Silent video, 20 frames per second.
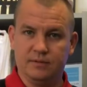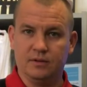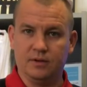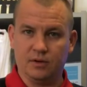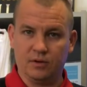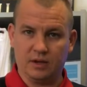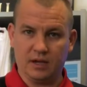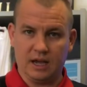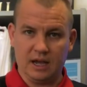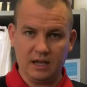
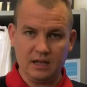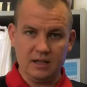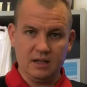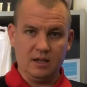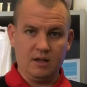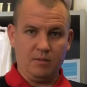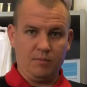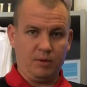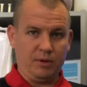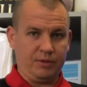Okay?
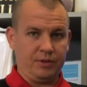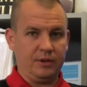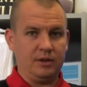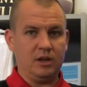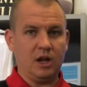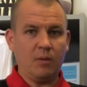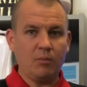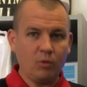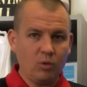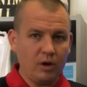But the
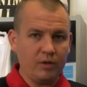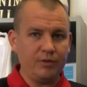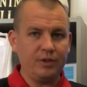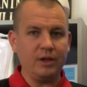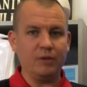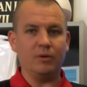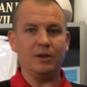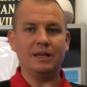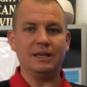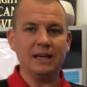number one
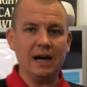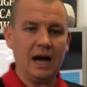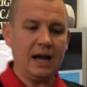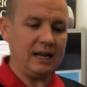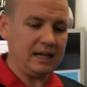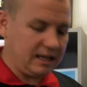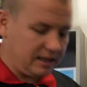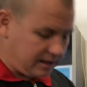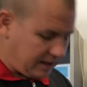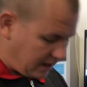thing, we got to
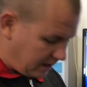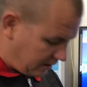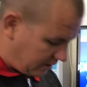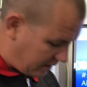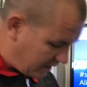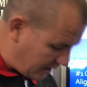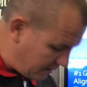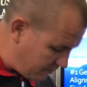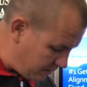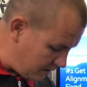get that
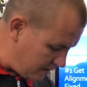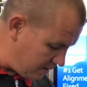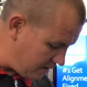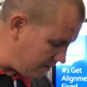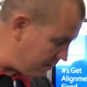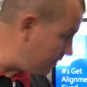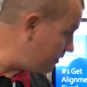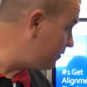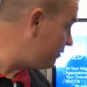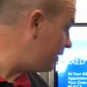alignment
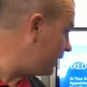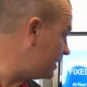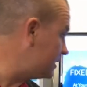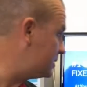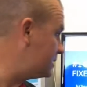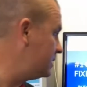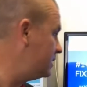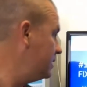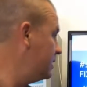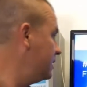
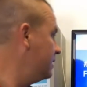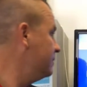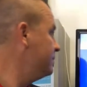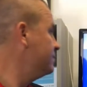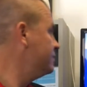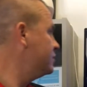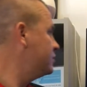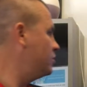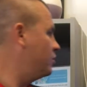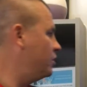fixed.
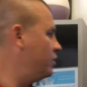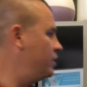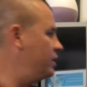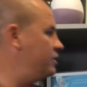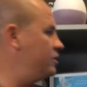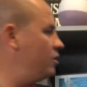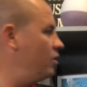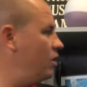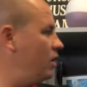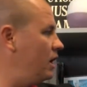So what are we
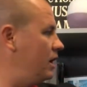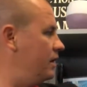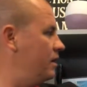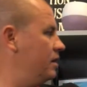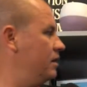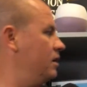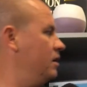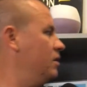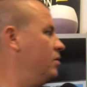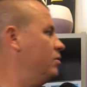doing?
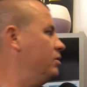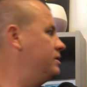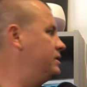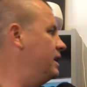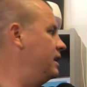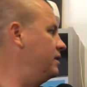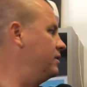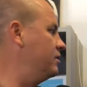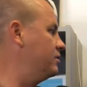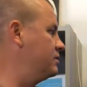We're
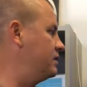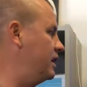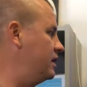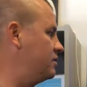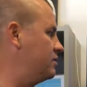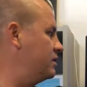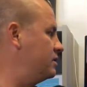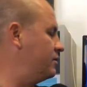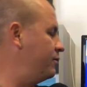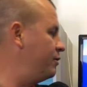taking those
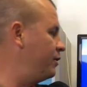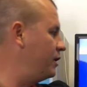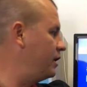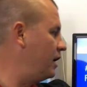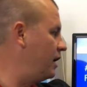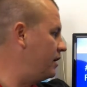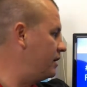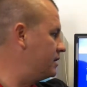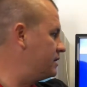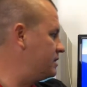x-rays to figure
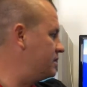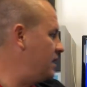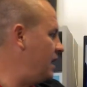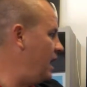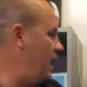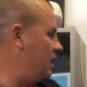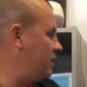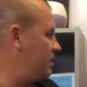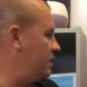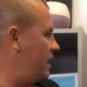out
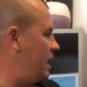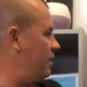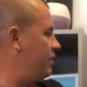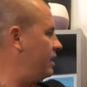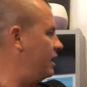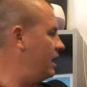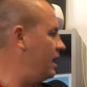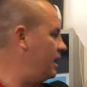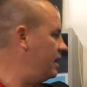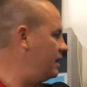exactly how the head